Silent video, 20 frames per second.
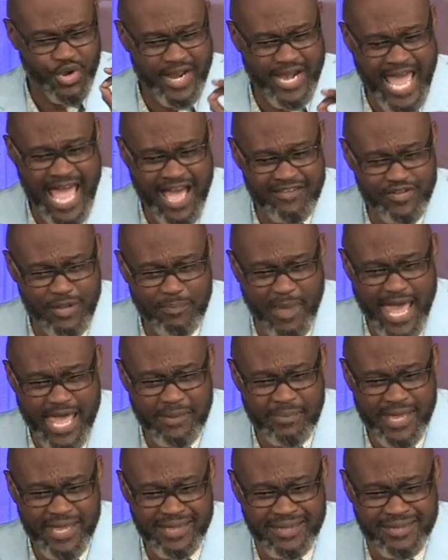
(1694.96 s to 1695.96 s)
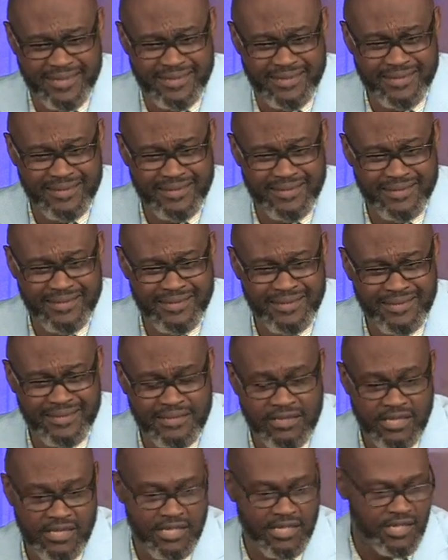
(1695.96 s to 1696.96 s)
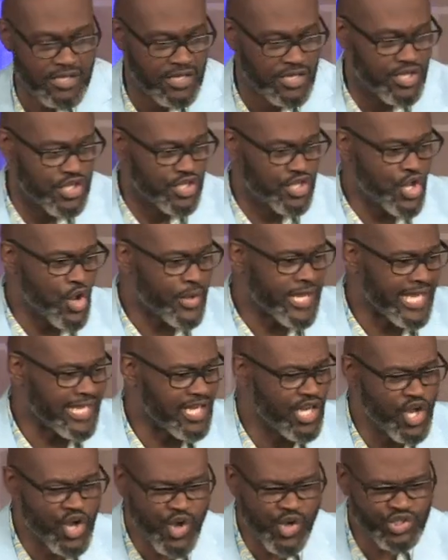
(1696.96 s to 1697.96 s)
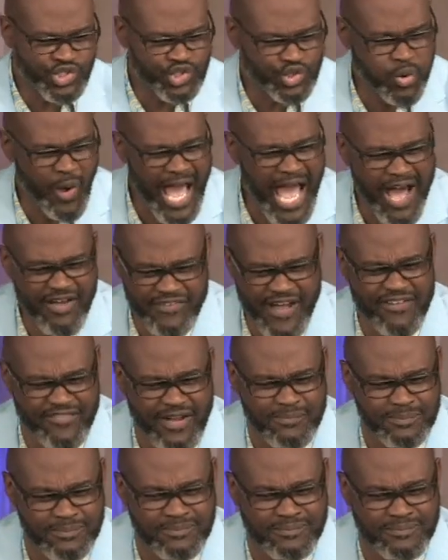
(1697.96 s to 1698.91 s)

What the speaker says: going to have a baby, you could lose 12 of them.